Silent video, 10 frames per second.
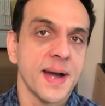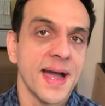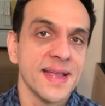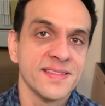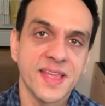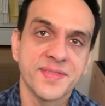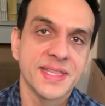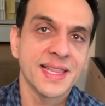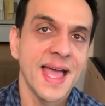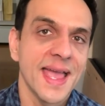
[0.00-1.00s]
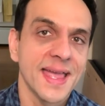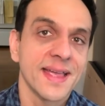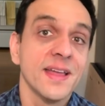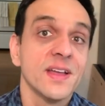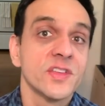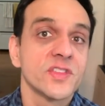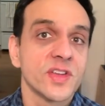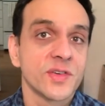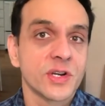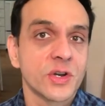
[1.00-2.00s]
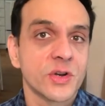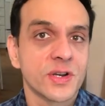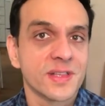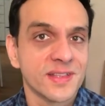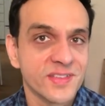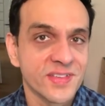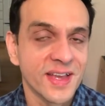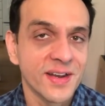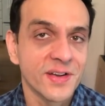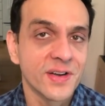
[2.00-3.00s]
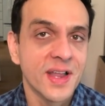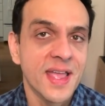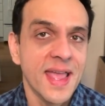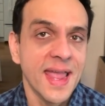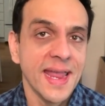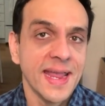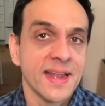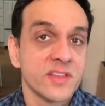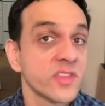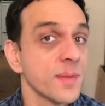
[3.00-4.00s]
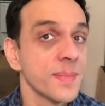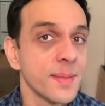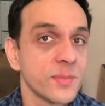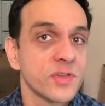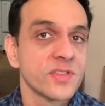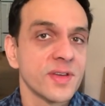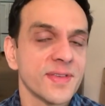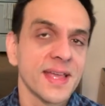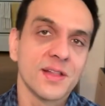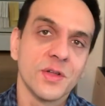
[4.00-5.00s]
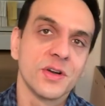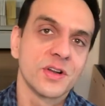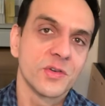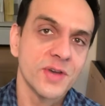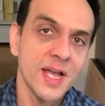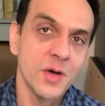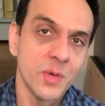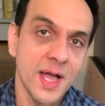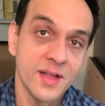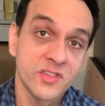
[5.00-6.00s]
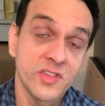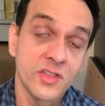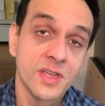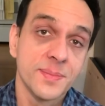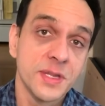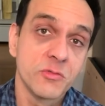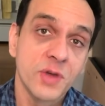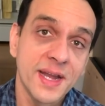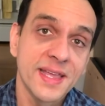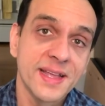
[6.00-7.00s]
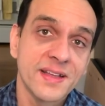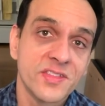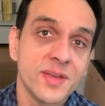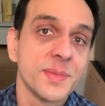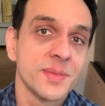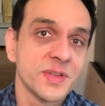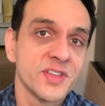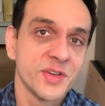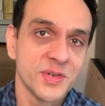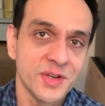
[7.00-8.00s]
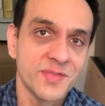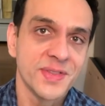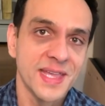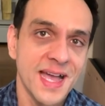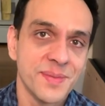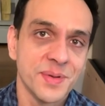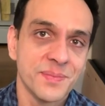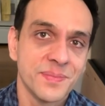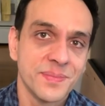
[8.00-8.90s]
by David Lang, Sarah Kirkland Snider, and some members of Analog Chorale will actually be writing some of the material for the album.